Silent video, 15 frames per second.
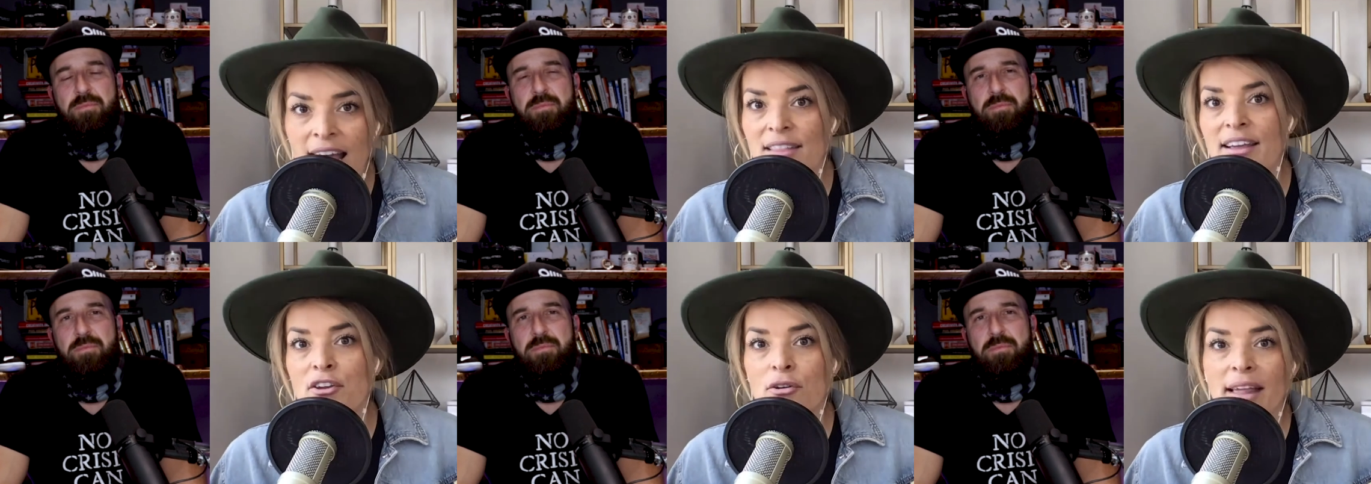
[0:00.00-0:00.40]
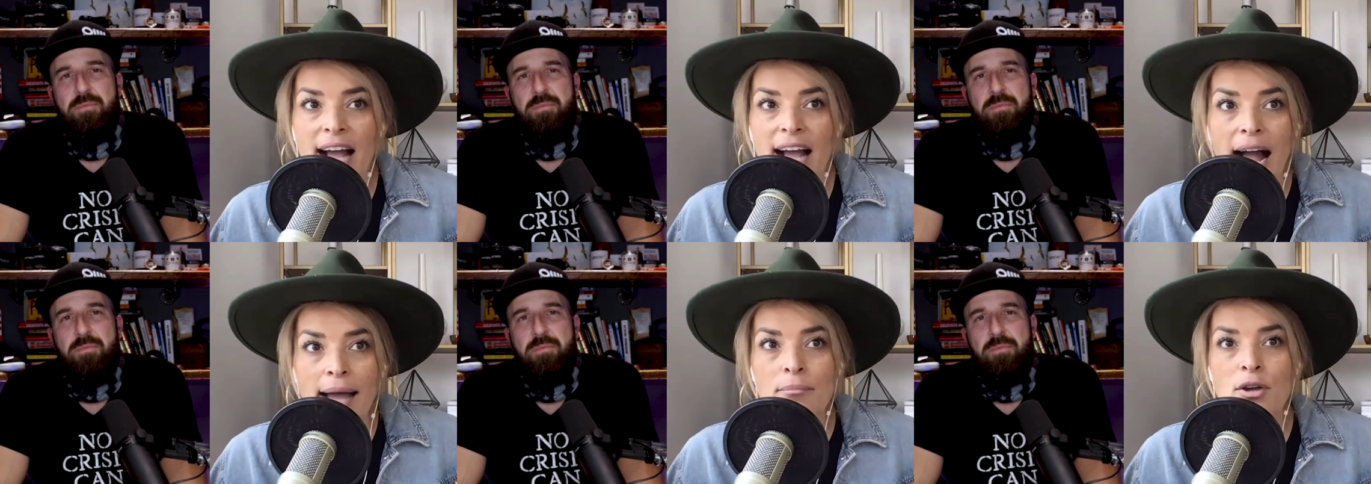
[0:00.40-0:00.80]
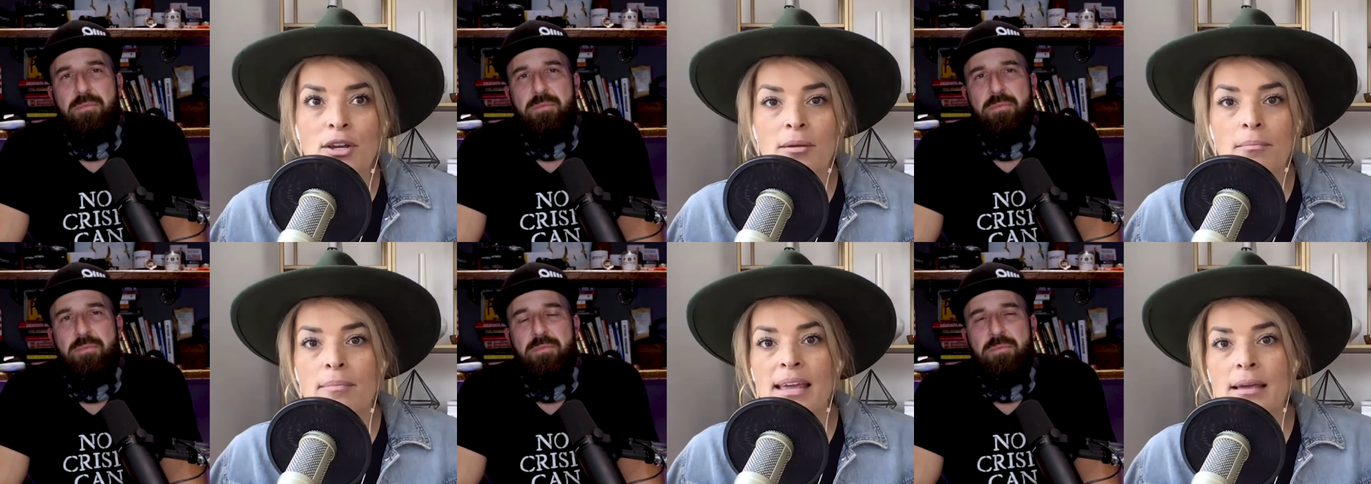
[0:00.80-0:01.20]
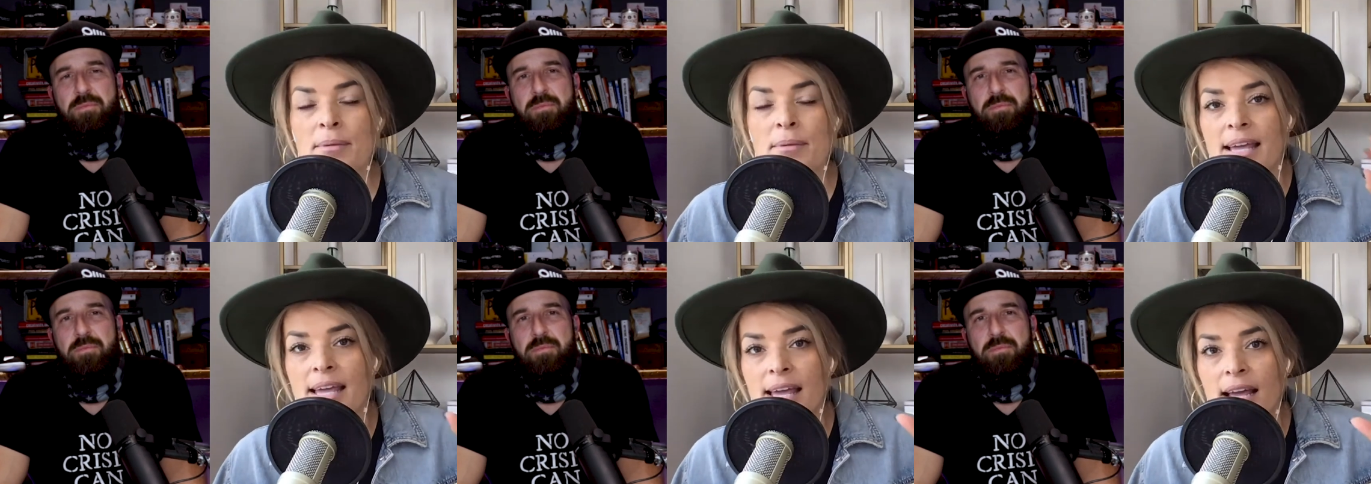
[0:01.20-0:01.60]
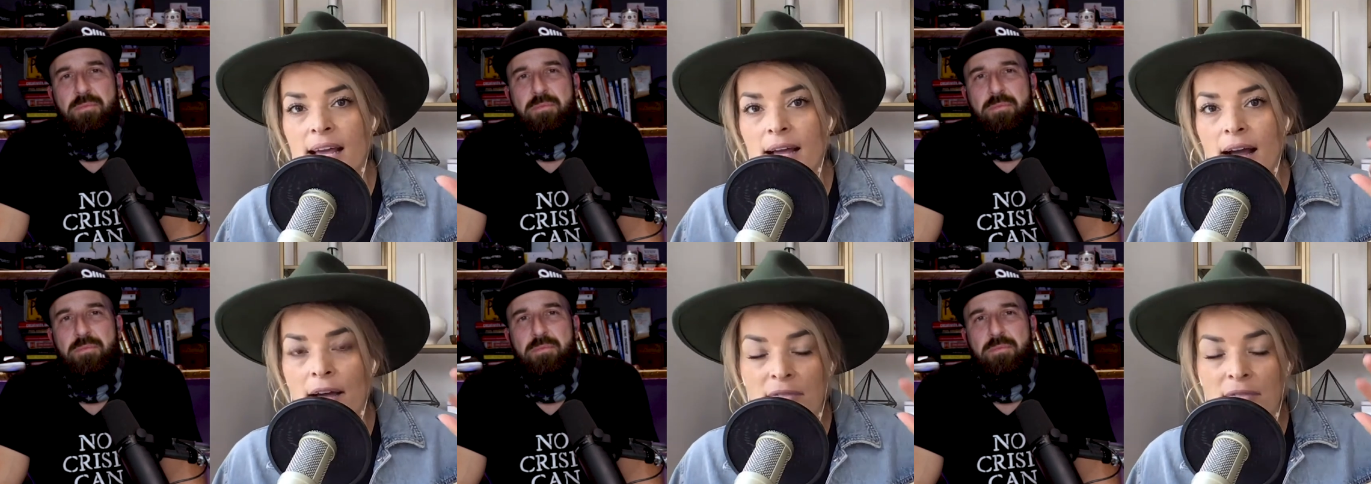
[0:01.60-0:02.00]
Speaker 1: and like, you're like, I'm going to make, be
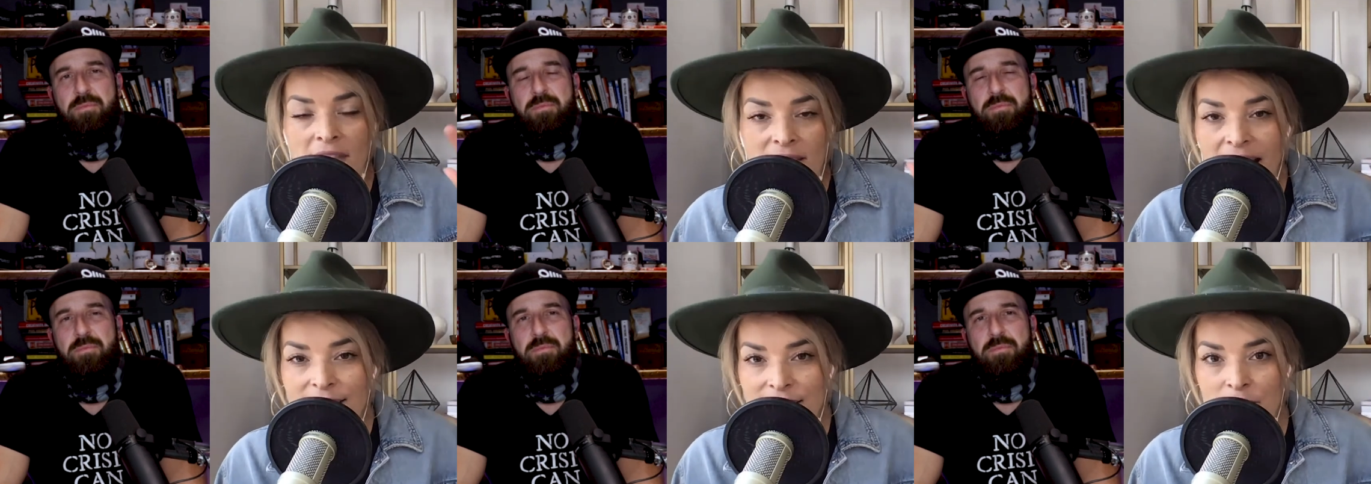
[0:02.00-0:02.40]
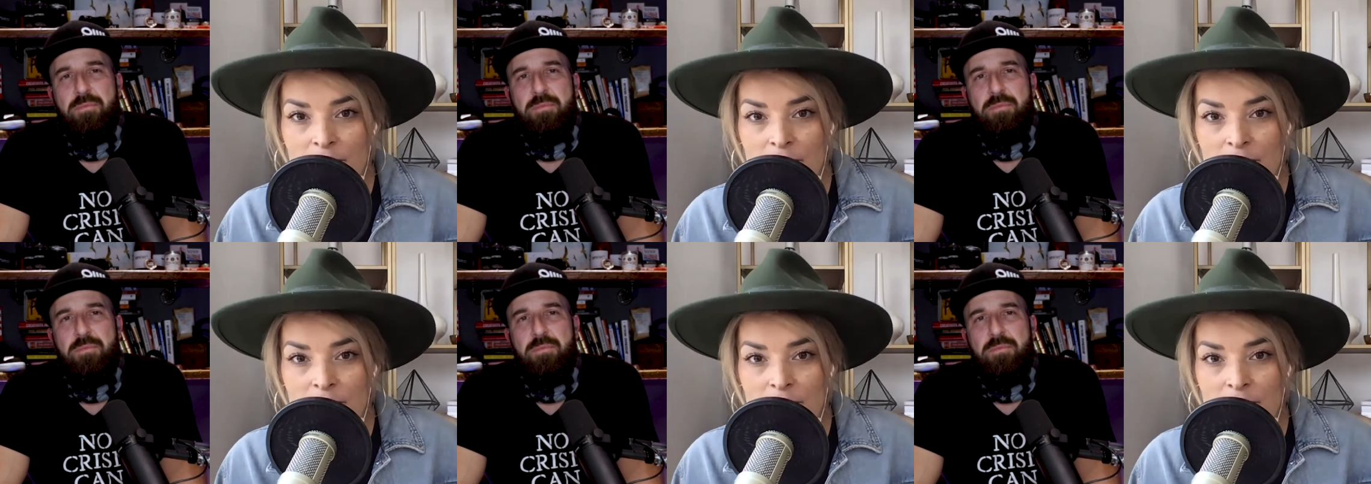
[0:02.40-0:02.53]
making uh, the last,